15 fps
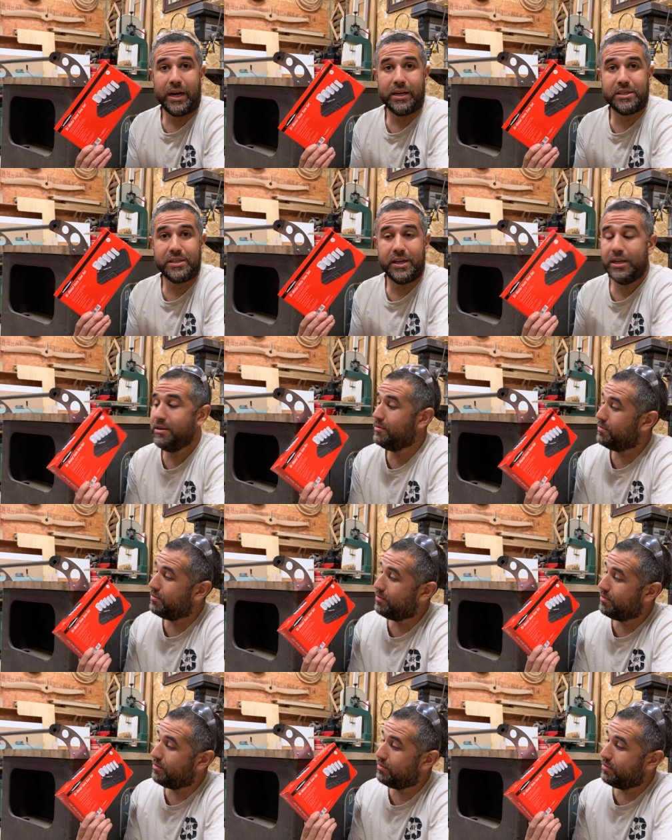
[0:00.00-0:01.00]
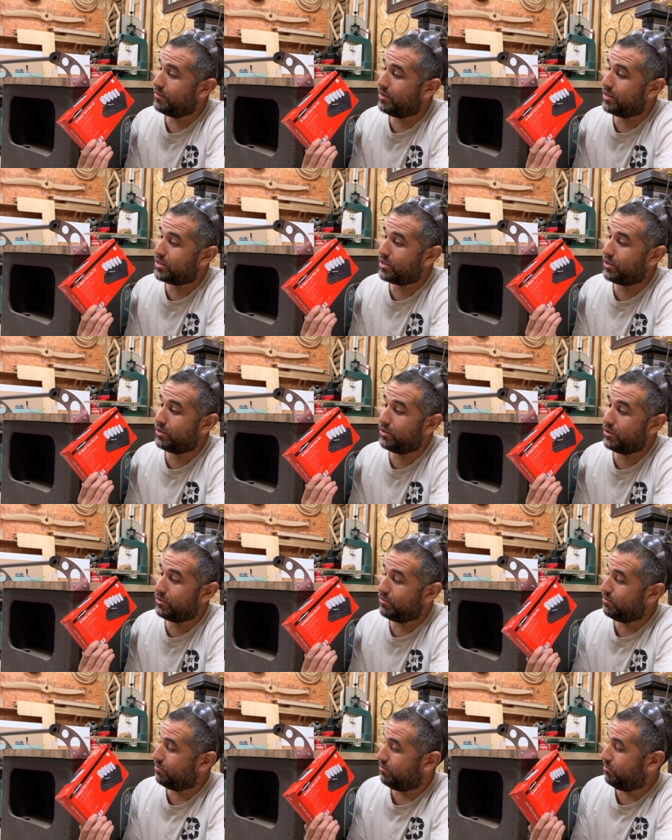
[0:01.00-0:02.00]
I to say. This little
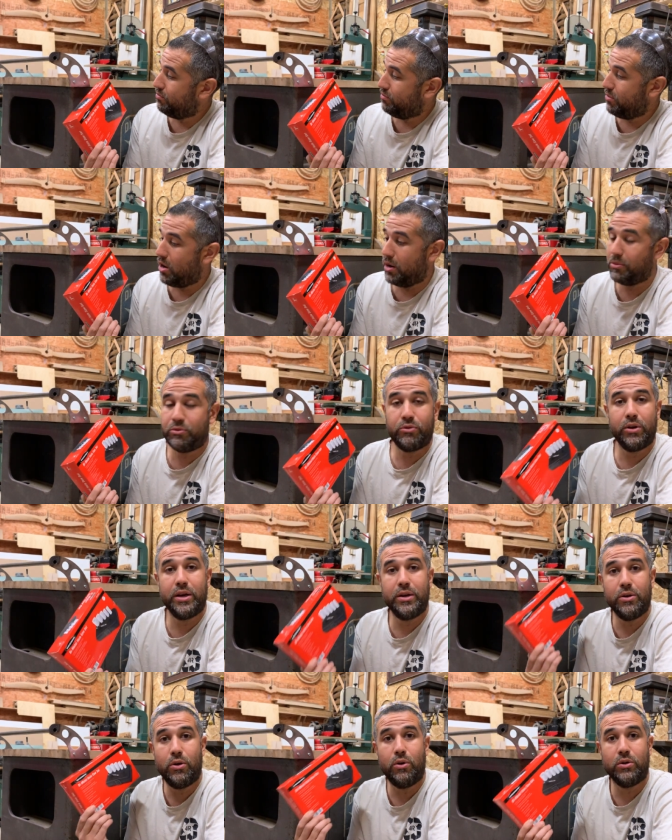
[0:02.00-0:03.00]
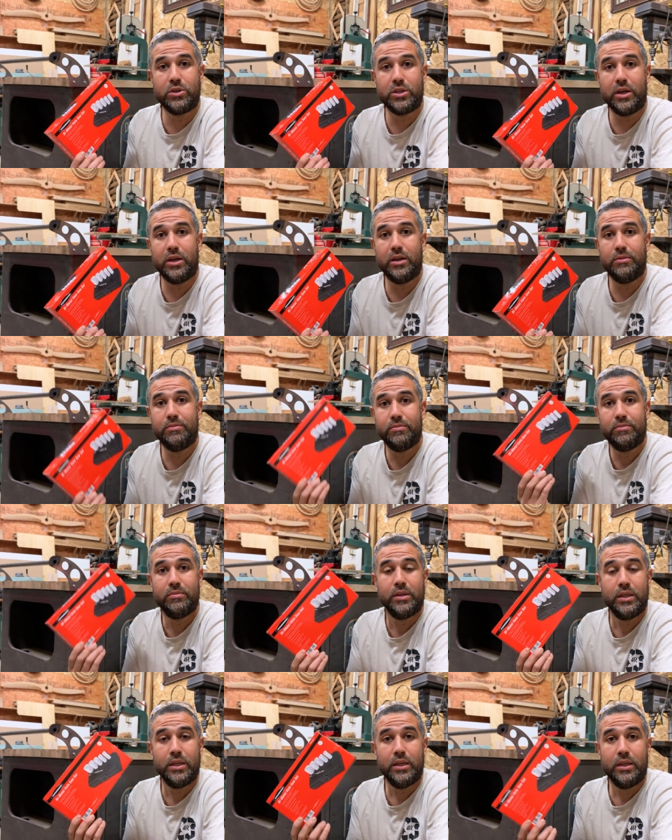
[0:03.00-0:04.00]
Harbor Freight hole saw
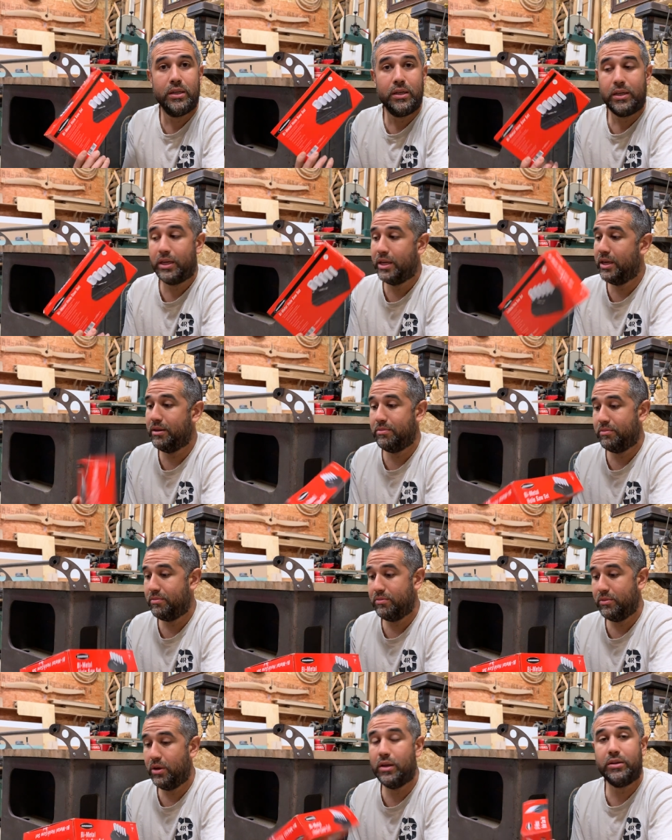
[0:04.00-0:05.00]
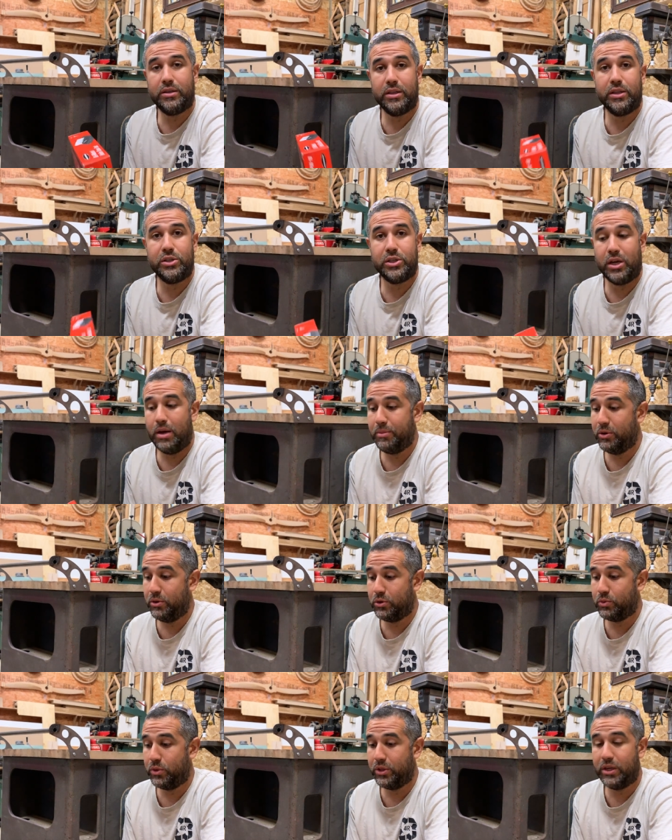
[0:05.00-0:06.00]
kit well, did the job and it
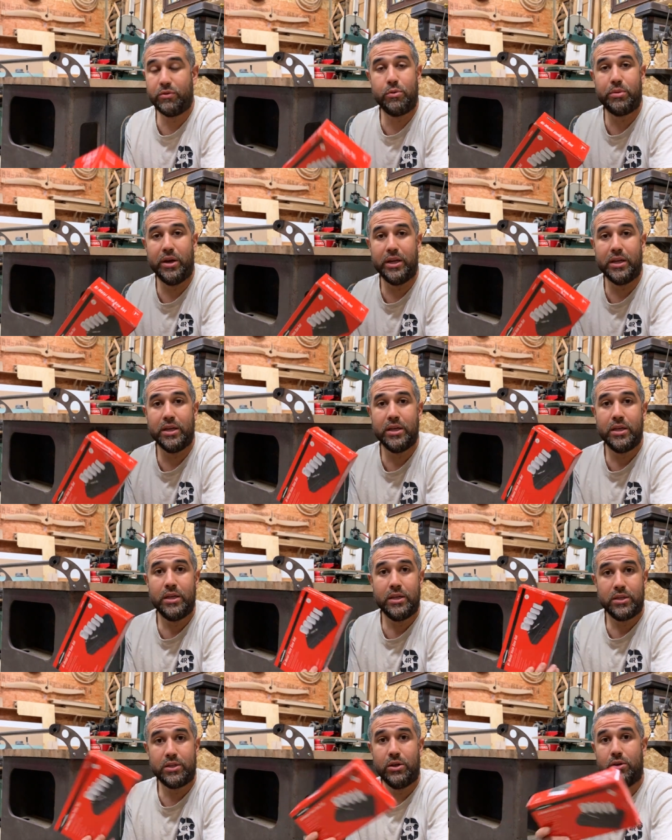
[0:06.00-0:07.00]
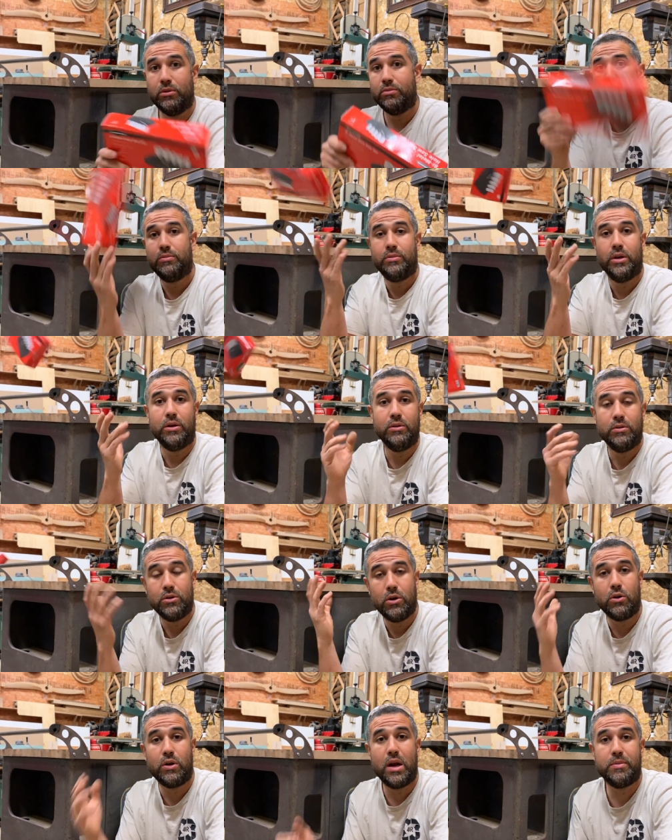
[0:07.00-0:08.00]
was worth every penny. So, you know,
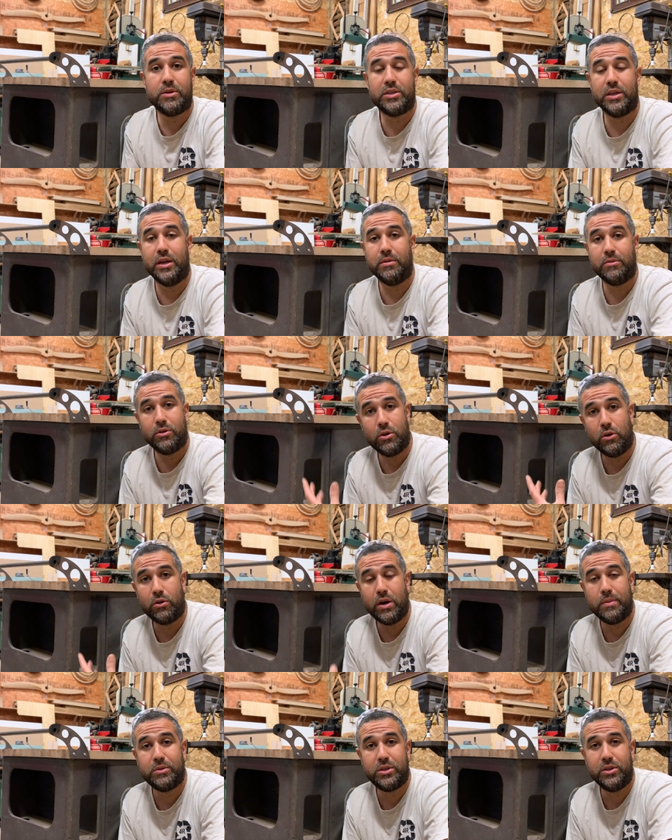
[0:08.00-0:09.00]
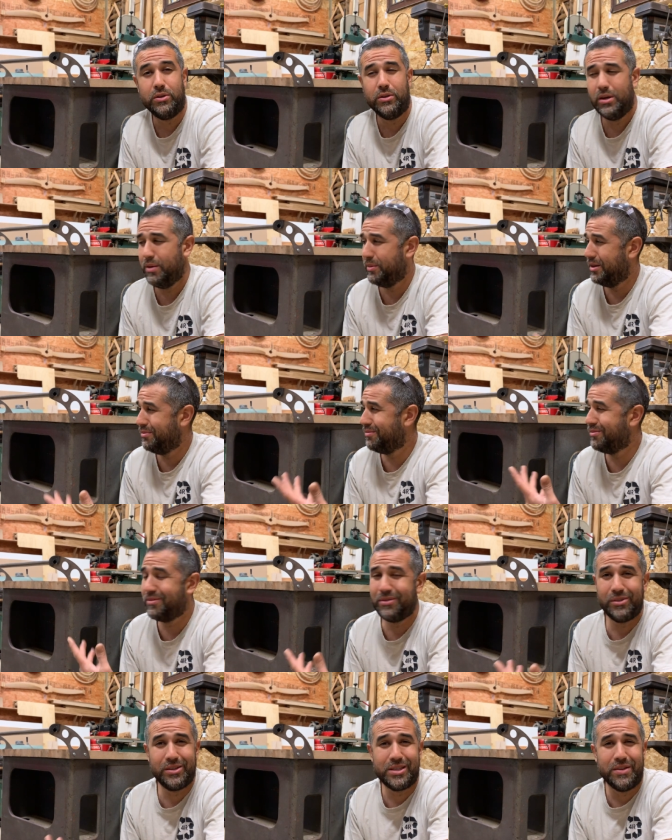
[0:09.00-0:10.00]
go grab a set, go grab two. I mean,
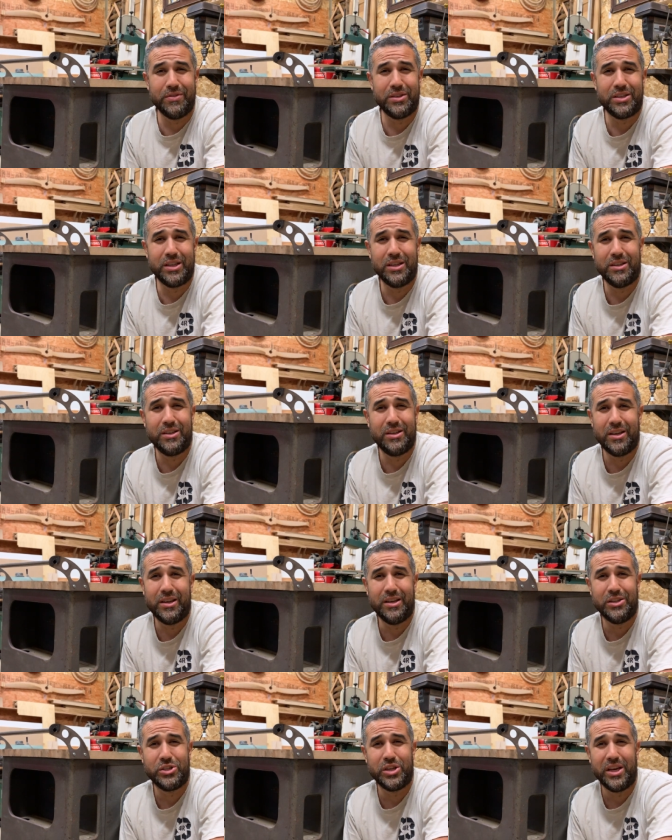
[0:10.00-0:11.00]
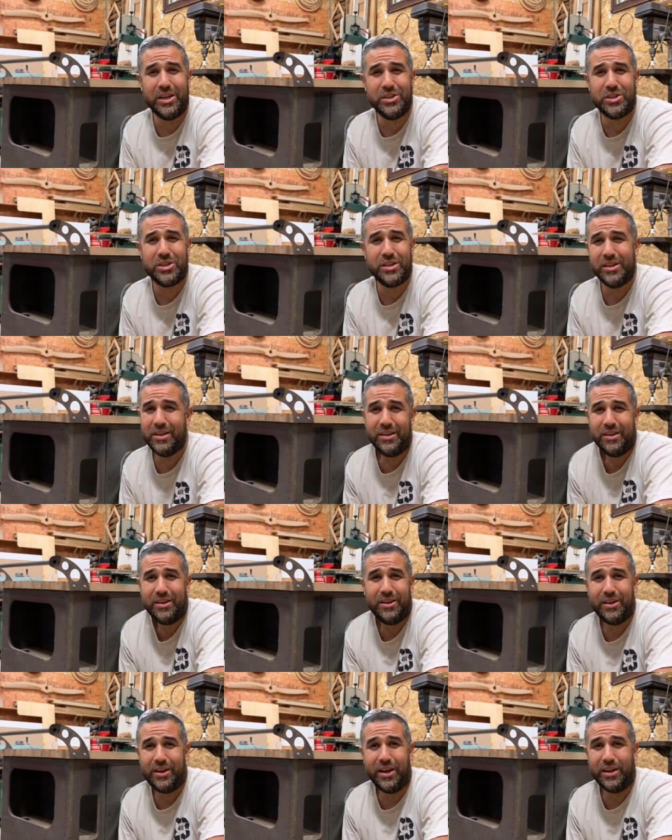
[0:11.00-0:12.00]
17 and change,
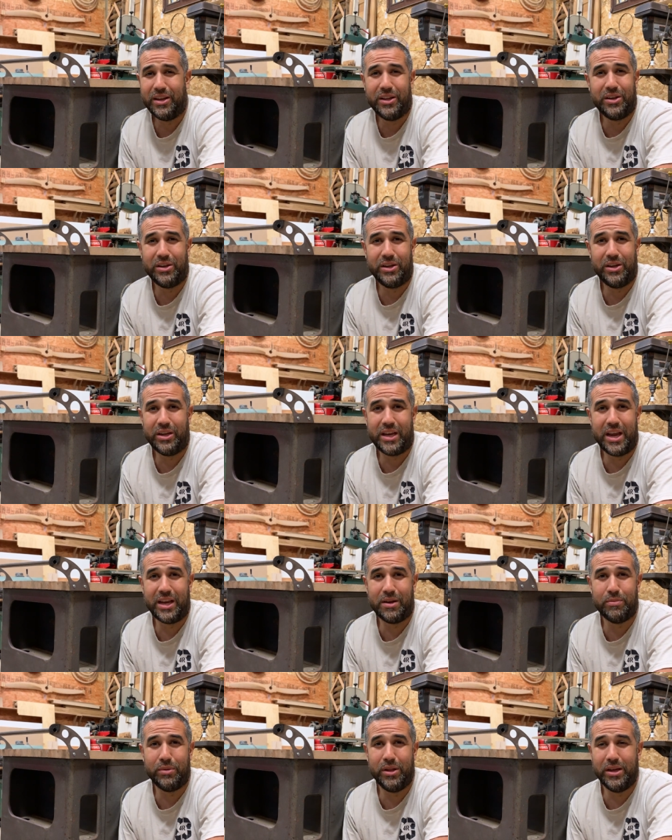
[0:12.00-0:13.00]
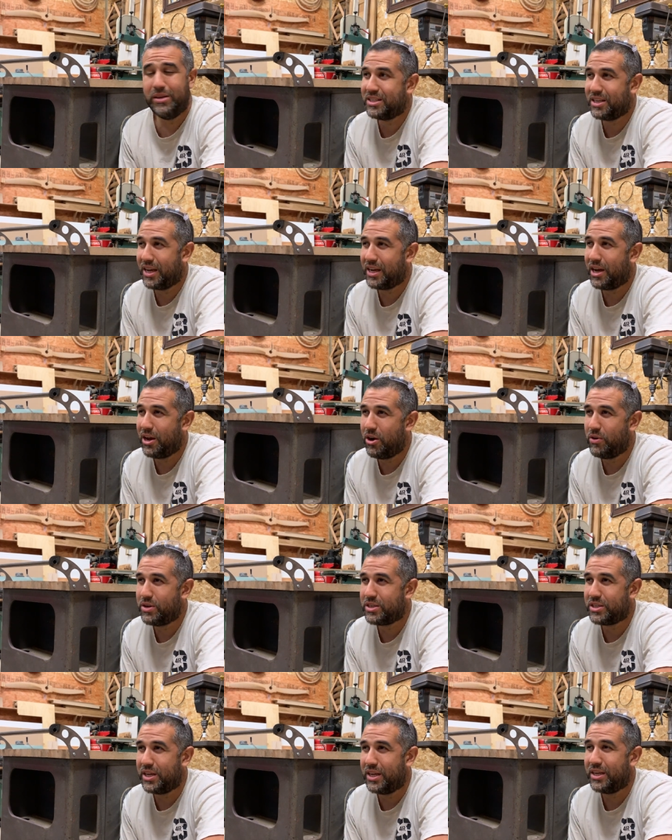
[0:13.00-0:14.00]
I, you can't complain. It's like I
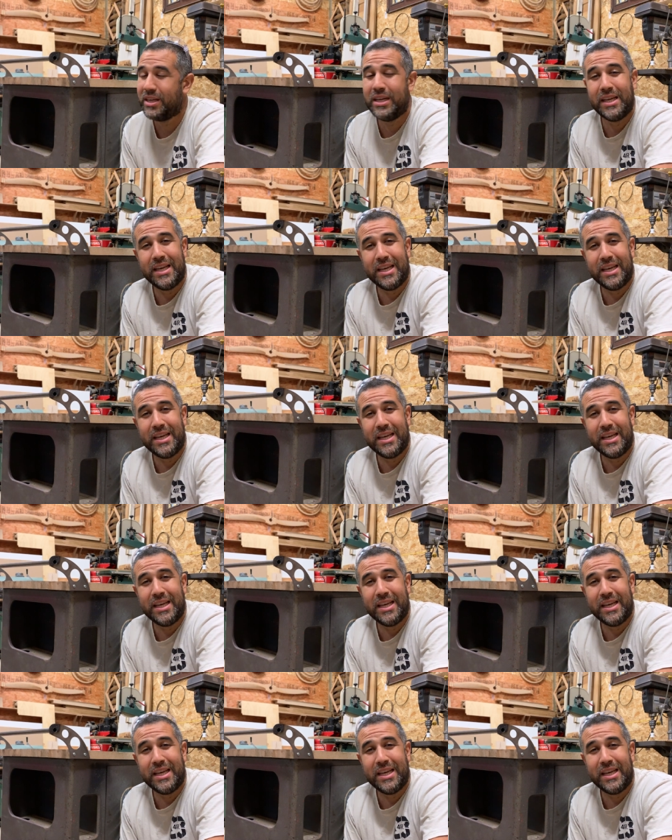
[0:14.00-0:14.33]
always say,